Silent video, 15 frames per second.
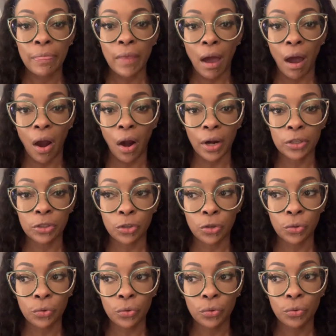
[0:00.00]
are
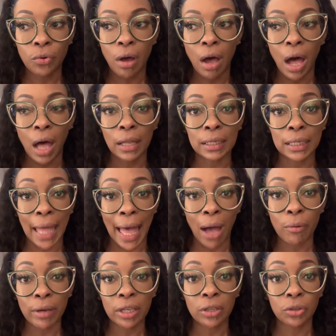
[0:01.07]
you
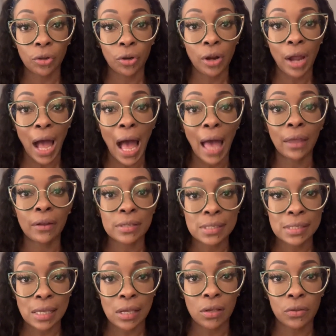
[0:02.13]
allowing your higher
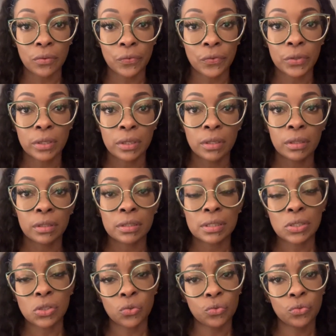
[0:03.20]
self
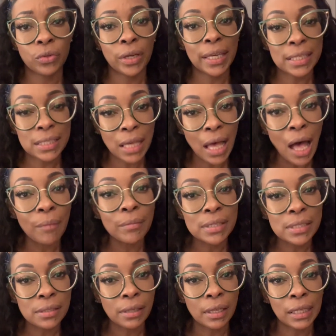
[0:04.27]
to come
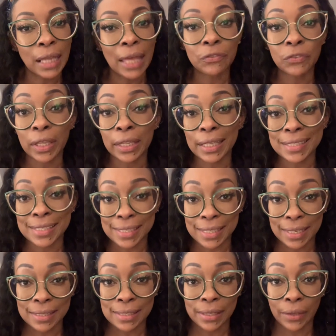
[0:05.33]
into your life and
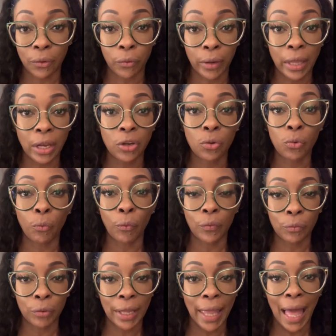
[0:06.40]
exist to create a new
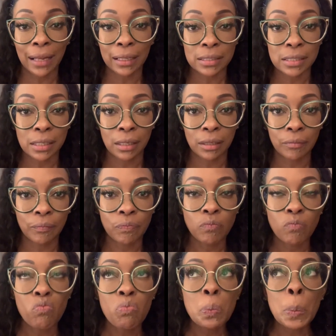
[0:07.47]
reality?
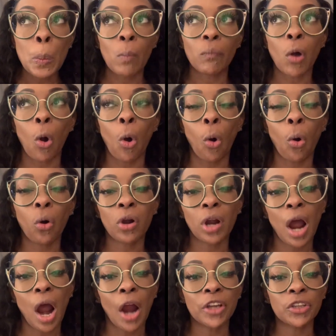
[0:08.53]

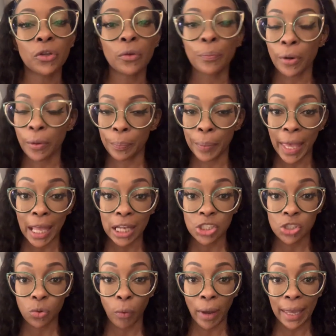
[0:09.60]
Or are you
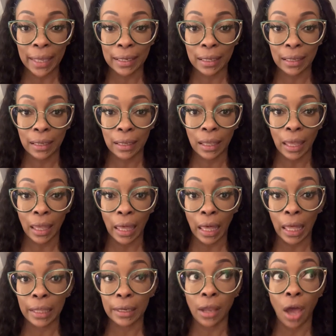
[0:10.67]
perpetuating
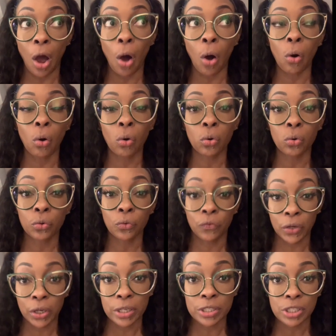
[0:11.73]
an old
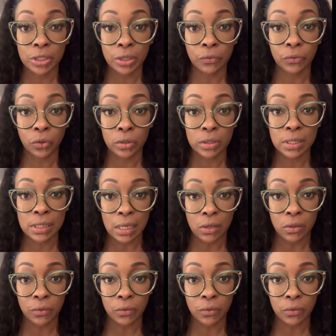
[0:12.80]
version of yourself,